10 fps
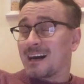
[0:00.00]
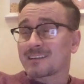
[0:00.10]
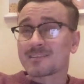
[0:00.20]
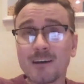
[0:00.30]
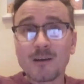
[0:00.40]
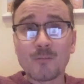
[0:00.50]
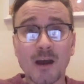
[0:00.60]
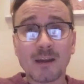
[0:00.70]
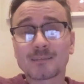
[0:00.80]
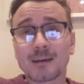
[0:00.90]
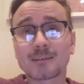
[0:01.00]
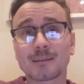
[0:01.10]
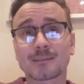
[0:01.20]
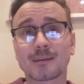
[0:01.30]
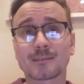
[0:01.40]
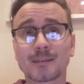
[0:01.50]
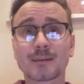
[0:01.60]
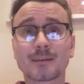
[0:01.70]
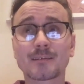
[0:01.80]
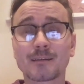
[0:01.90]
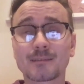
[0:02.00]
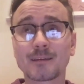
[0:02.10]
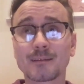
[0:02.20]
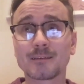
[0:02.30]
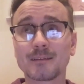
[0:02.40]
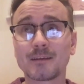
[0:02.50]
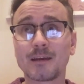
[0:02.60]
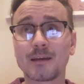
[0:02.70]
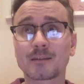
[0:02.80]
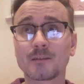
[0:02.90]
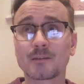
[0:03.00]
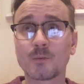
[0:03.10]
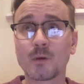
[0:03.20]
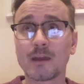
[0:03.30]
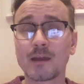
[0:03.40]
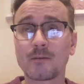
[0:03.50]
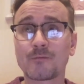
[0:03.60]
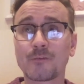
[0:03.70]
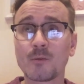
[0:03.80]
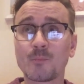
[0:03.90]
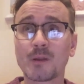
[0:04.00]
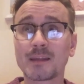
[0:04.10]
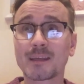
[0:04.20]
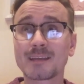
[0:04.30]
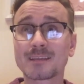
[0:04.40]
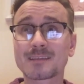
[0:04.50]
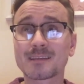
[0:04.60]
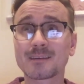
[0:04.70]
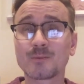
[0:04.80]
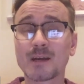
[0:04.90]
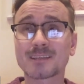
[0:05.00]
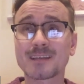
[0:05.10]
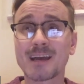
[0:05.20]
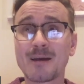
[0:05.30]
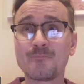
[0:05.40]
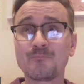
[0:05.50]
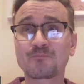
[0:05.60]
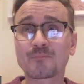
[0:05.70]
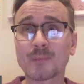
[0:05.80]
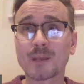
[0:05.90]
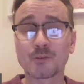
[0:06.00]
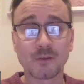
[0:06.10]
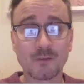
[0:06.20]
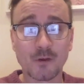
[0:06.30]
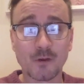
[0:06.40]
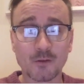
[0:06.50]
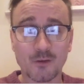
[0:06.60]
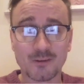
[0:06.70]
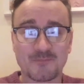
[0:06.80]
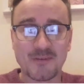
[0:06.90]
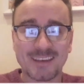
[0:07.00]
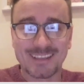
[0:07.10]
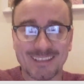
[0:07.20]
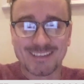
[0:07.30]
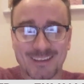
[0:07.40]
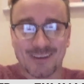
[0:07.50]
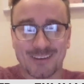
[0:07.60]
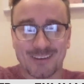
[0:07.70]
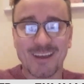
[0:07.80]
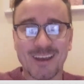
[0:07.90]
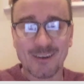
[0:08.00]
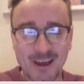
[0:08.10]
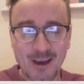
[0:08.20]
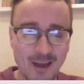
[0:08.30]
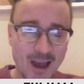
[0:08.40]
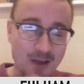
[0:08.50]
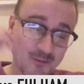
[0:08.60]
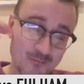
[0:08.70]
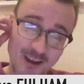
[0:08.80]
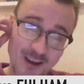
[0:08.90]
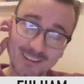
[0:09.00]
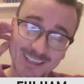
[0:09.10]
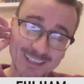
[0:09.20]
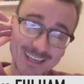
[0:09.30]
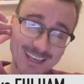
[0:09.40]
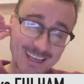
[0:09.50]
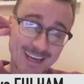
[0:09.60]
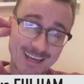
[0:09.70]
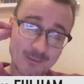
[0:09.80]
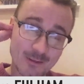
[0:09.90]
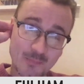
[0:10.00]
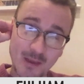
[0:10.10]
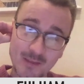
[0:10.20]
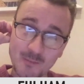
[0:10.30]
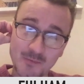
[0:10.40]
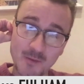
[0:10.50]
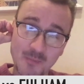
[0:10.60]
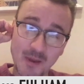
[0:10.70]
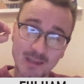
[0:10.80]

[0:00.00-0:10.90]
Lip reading: I don't know, man. I think the way Fulham played against West Ham, I'm sure you've got your own opinions on how that happened, but I think the